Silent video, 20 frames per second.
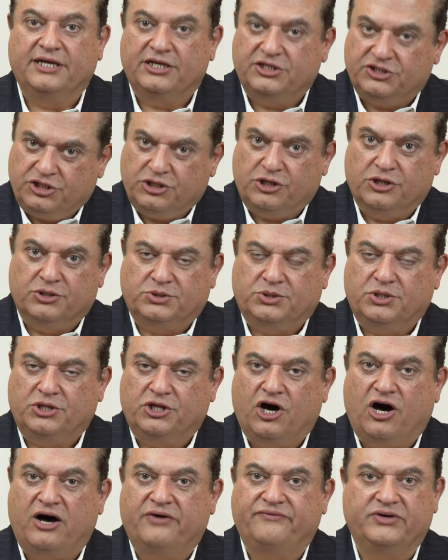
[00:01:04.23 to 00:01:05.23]
then she goes to the
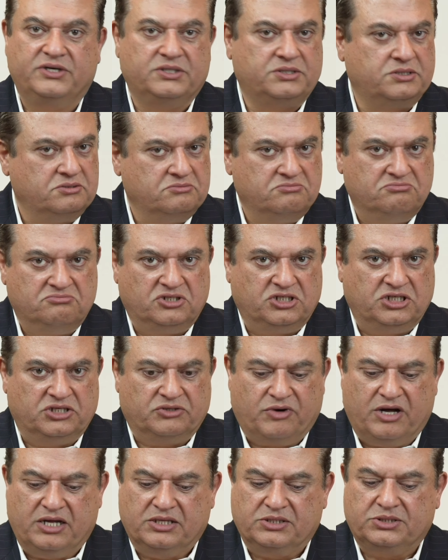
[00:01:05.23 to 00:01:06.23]
office, she
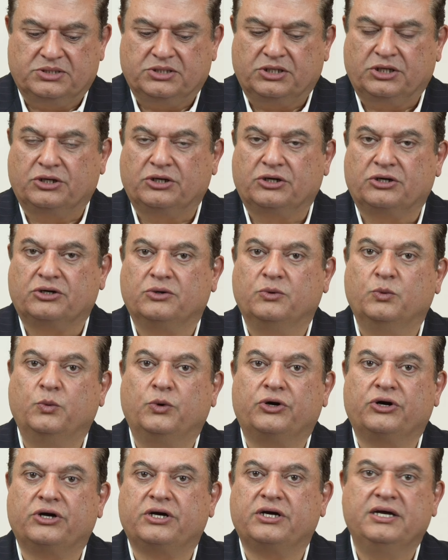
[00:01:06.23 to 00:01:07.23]
runs her
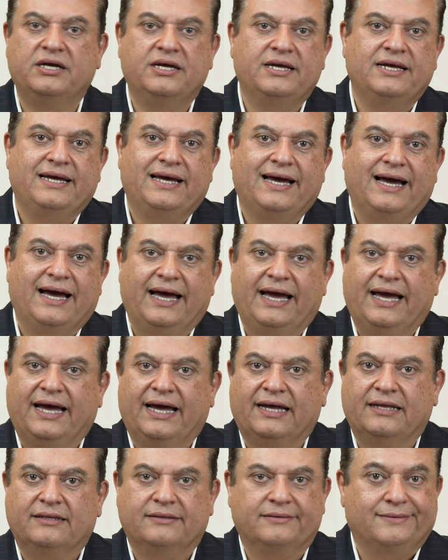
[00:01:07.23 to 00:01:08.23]
work,
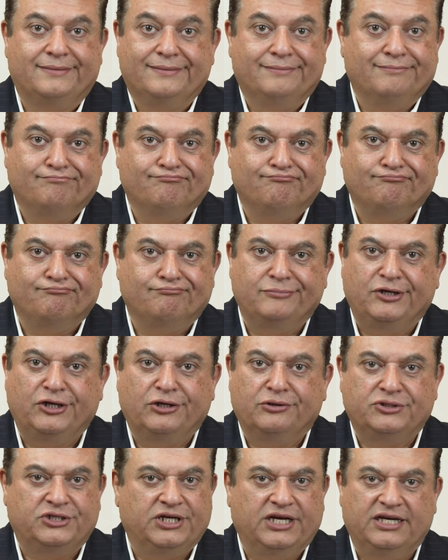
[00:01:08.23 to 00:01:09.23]
and
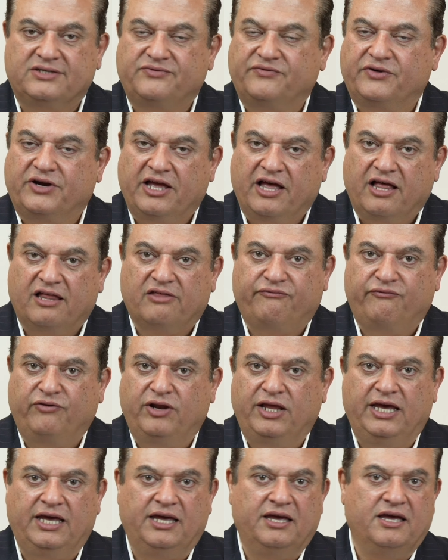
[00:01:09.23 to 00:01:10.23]
she eats very
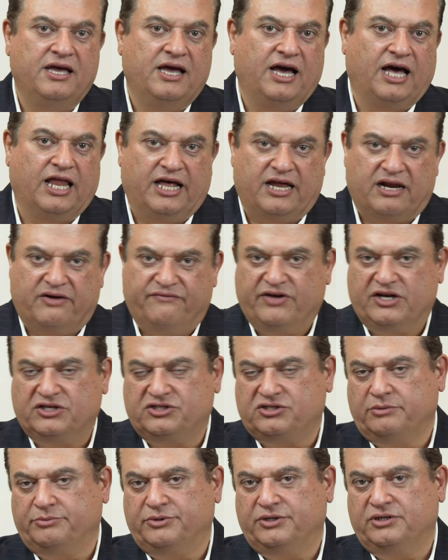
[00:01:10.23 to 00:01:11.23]
healthfully, a lot of
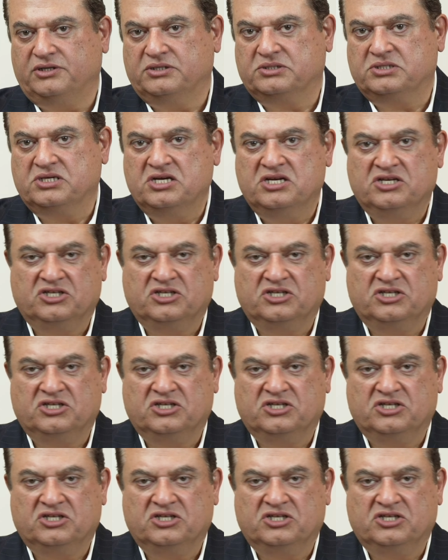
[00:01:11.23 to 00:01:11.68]
vegetables.